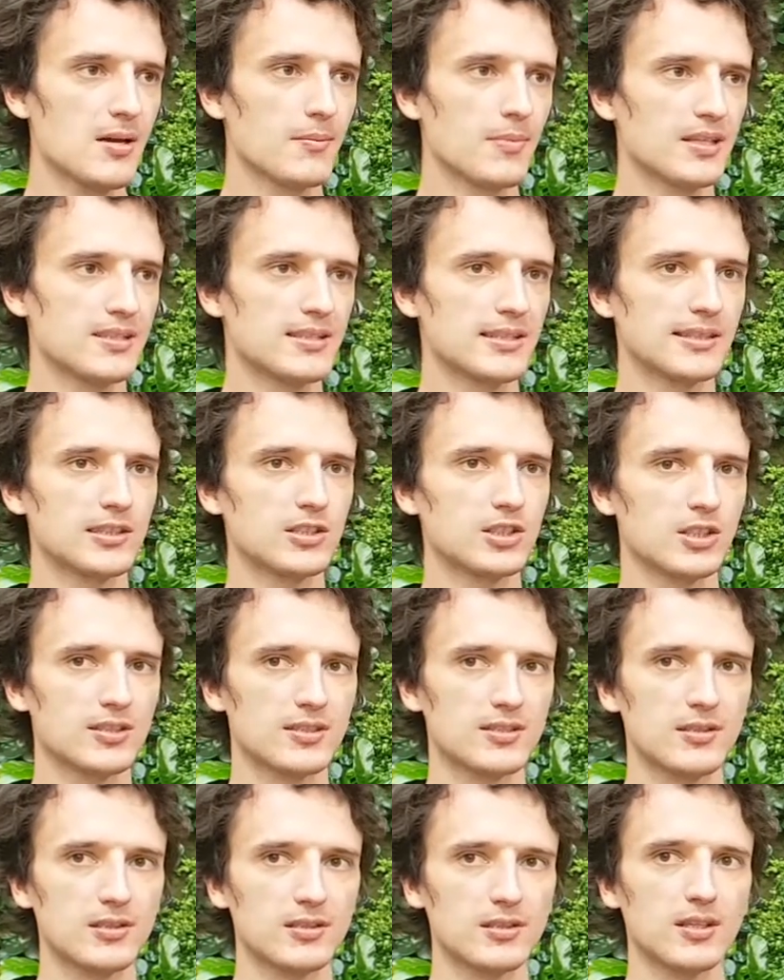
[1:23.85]
Basically
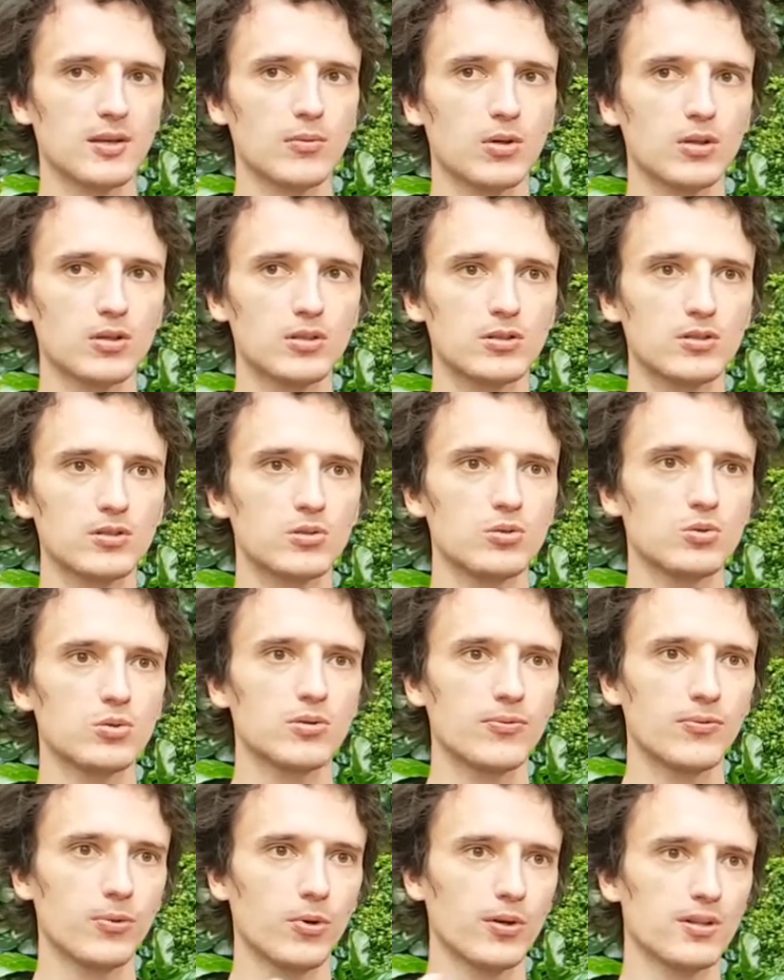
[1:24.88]
just they want to do
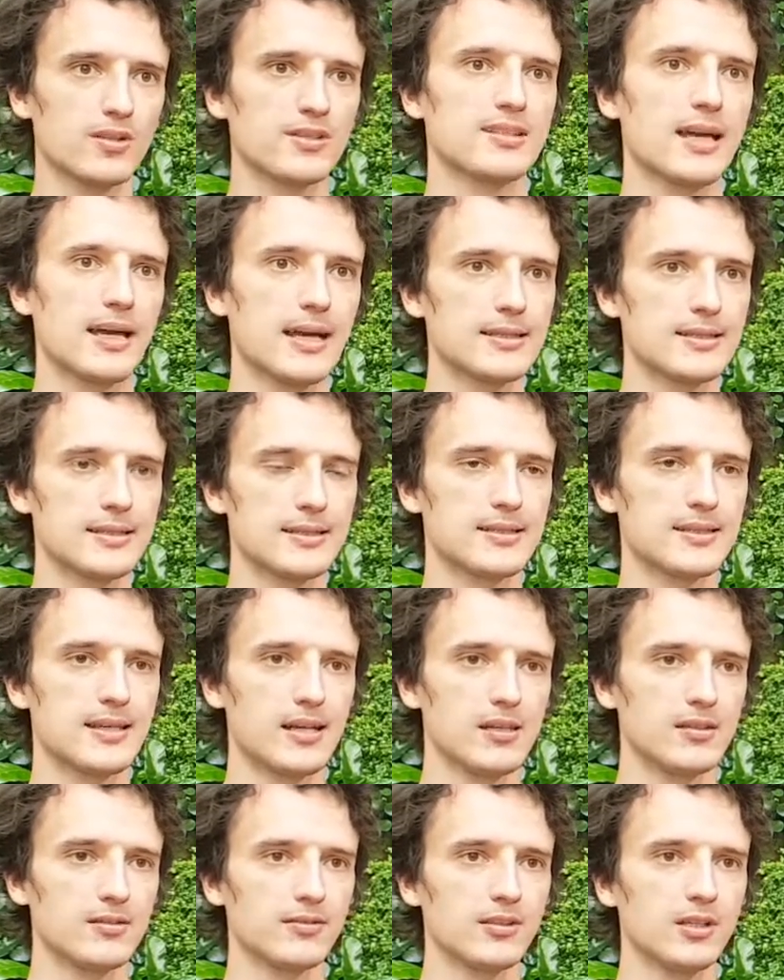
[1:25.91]
it for the science
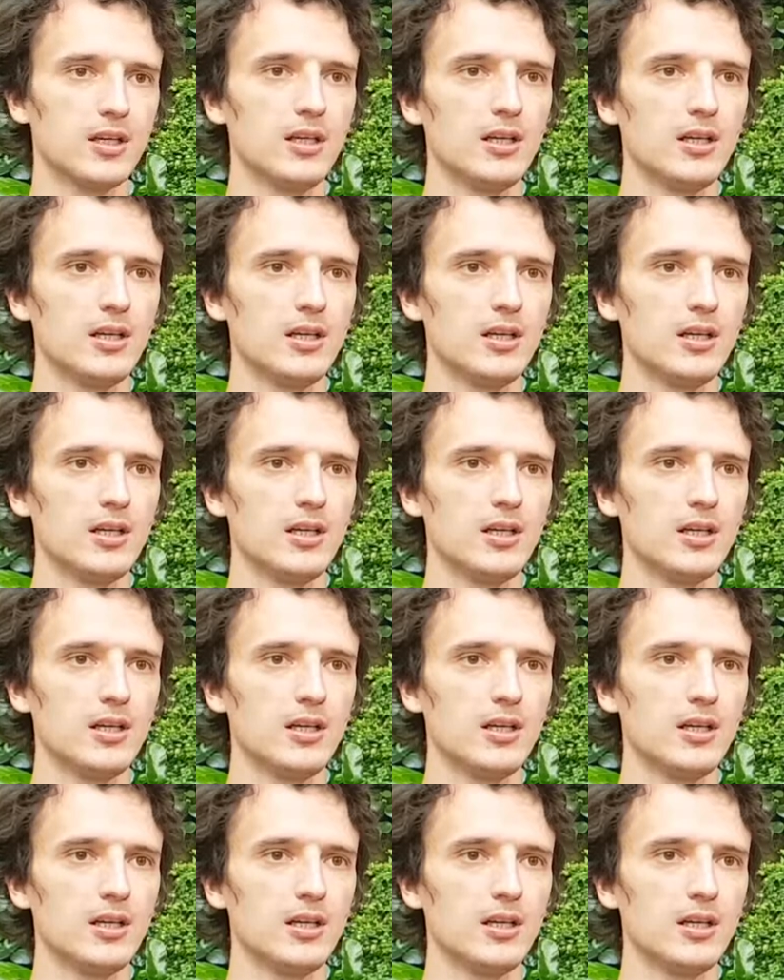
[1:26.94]
itself,